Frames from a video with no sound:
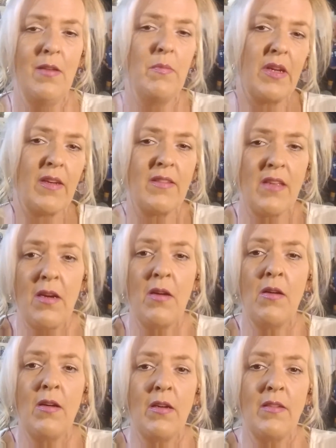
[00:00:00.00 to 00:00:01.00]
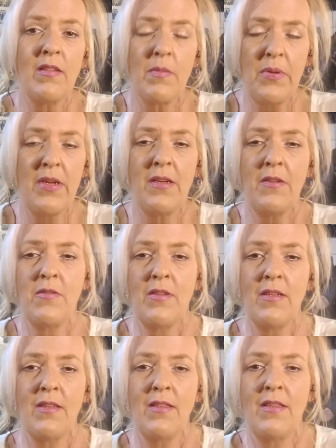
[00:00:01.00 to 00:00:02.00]
Because they are
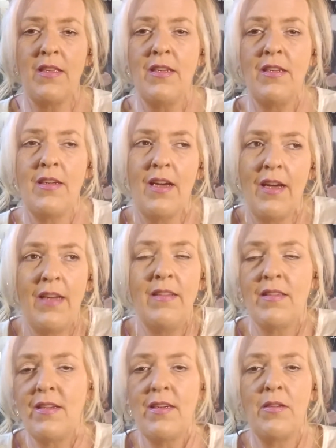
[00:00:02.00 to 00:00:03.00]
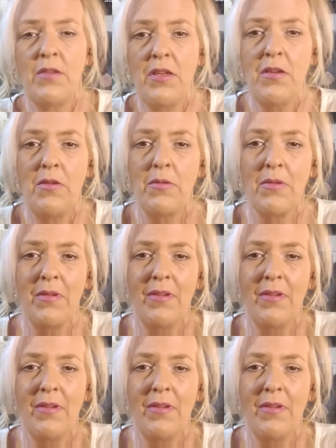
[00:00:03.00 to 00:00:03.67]
subpoenaing the ACLU.